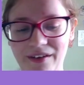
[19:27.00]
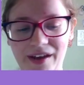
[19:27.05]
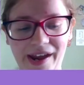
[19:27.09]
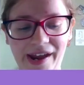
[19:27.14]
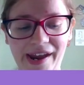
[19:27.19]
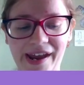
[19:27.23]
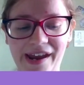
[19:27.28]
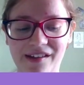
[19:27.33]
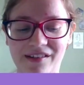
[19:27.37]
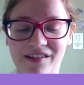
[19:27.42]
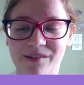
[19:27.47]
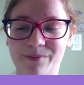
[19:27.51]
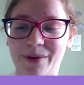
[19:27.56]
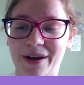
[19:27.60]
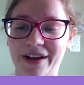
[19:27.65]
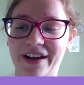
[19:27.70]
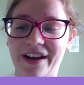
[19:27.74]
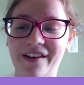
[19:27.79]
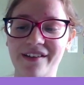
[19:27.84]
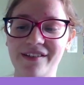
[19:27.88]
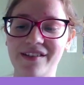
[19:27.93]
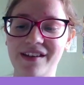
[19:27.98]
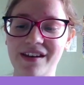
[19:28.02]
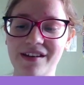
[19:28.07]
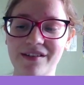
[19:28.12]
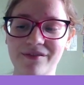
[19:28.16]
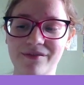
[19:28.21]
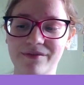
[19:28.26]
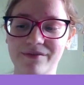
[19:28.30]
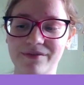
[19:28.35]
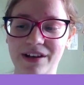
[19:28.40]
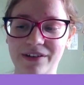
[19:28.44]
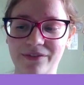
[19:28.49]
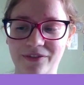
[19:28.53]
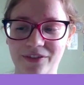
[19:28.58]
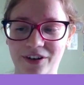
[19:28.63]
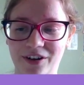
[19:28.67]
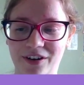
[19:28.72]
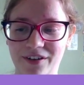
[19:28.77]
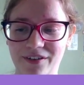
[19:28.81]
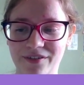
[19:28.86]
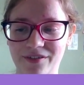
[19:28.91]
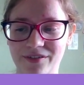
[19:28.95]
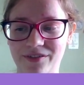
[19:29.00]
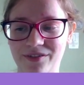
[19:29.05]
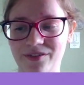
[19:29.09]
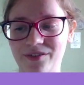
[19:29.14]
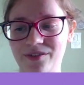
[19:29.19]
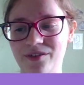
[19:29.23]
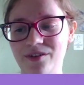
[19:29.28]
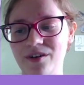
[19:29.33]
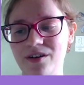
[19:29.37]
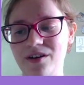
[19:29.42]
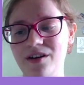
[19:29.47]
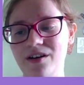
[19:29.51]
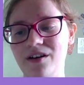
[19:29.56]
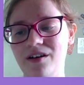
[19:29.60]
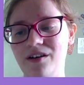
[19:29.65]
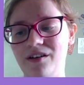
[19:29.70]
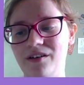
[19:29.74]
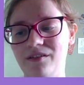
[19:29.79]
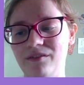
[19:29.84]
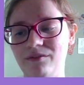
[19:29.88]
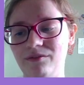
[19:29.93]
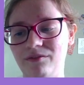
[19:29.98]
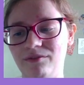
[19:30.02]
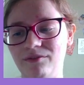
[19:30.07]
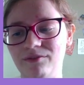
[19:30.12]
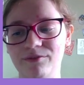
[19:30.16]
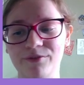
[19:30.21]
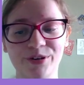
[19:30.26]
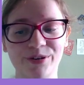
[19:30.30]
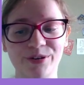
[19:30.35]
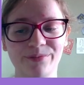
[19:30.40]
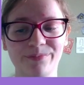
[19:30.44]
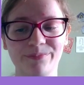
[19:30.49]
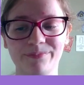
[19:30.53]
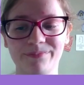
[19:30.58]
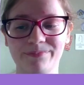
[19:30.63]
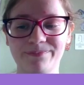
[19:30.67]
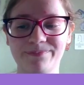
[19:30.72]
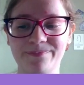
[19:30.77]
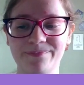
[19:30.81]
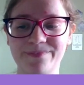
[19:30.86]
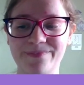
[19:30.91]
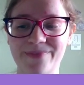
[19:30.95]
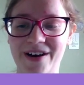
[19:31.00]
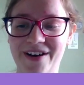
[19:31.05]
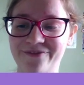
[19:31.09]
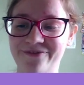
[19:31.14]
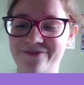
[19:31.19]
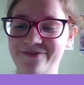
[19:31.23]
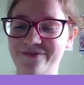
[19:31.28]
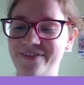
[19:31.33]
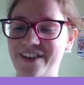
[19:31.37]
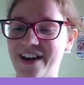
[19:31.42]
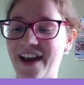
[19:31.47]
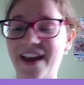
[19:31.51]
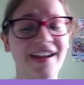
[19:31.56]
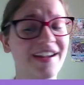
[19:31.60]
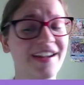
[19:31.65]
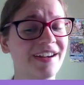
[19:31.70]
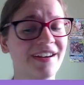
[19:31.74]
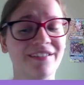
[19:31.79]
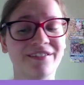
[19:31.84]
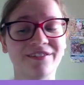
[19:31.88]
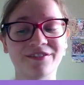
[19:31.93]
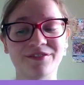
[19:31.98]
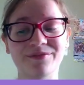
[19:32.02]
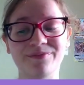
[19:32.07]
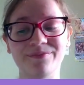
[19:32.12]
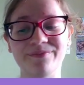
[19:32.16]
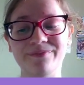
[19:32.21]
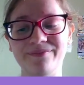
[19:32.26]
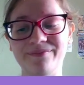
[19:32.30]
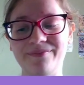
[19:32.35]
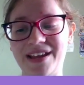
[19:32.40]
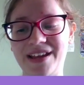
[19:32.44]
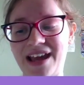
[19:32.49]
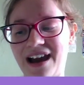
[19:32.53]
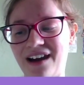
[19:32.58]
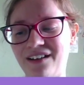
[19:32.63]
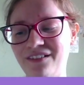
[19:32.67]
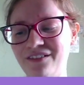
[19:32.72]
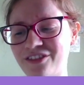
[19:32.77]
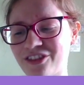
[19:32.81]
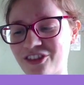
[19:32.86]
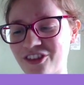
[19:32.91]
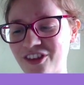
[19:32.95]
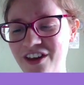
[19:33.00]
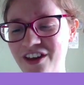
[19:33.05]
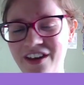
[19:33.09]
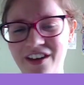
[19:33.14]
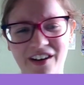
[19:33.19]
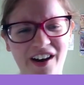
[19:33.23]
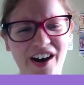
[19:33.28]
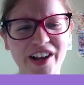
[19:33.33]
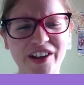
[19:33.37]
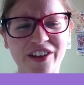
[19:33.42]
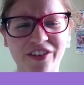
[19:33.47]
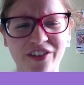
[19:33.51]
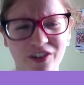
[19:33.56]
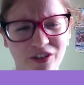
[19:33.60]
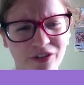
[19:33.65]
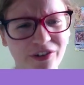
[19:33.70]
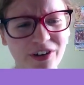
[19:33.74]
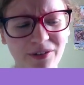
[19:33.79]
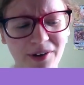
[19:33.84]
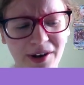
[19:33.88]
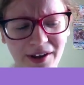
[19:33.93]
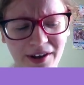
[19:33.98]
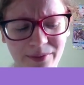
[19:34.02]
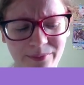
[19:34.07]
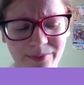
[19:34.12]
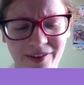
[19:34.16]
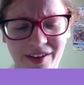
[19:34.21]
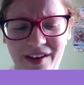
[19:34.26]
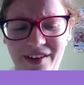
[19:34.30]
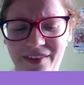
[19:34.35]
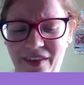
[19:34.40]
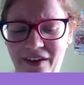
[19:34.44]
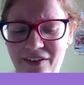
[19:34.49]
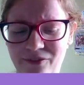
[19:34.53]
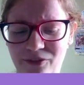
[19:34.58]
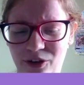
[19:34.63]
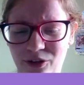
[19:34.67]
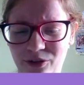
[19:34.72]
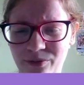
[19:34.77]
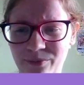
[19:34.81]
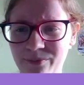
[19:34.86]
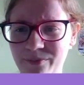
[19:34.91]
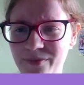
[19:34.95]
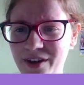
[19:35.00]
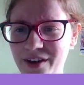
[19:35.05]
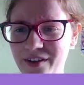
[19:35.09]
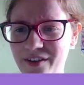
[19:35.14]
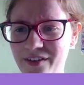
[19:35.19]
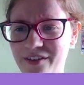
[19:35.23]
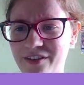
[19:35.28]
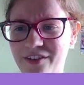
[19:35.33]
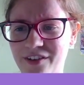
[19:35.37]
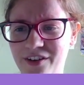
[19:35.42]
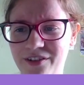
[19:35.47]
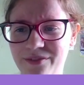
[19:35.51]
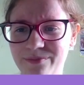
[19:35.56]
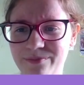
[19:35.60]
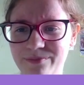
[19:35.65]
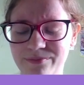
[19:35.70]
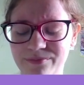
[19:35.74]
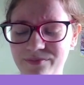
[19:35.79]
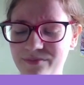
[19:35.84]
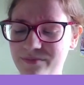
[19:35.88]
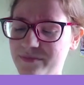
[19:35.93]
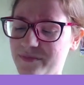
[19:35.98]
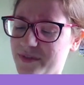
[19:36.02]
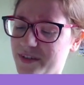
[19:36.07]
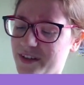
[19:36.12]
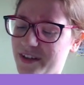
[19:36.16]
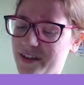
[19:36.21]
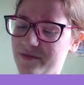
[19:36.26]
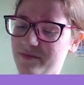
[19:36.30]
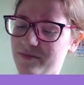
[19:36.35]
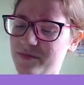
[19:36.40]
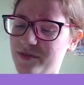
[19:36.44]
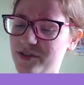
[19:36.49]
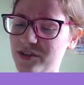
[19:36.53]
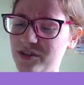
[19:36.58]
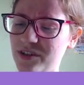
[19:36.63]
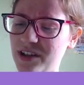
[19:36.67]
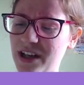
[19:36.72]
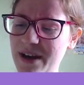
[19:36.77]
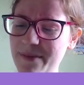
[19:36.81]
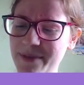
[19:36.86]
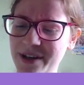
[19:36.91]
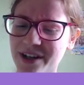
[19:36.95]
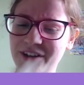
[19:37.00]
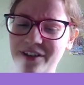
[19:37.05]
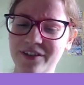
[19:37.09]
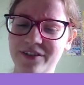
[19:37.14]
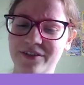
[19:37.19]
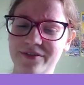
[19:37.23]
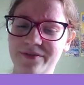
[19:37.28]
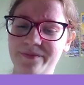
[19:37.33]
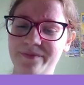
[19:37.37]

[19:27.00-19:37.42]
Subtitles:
80 by 80, we've got Rubuffet and Meowth. I still feel like I'm saying that wrong, so do let me know.